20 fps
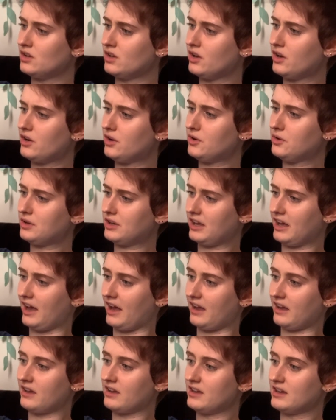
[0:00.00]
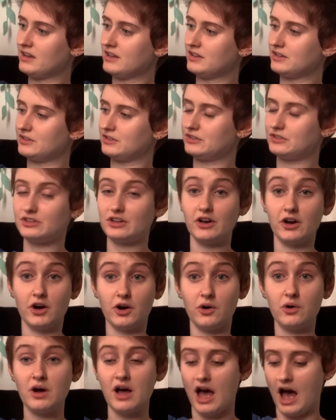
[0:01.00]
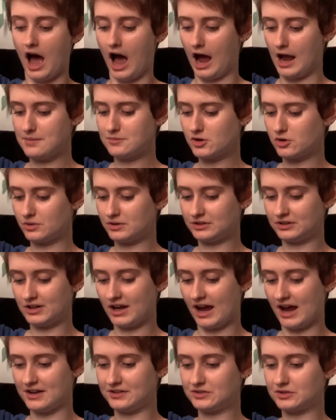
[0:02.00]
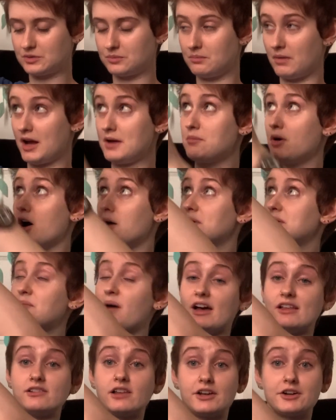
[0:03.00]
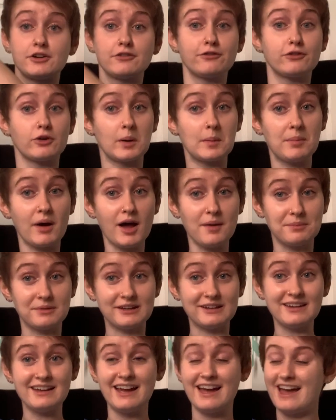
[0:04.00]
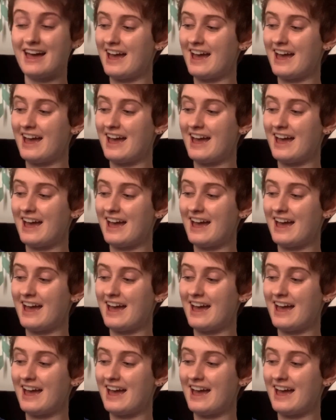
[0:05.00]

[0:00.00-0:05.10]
Okay, so I'm going to ask my mom in my letter for a puppy,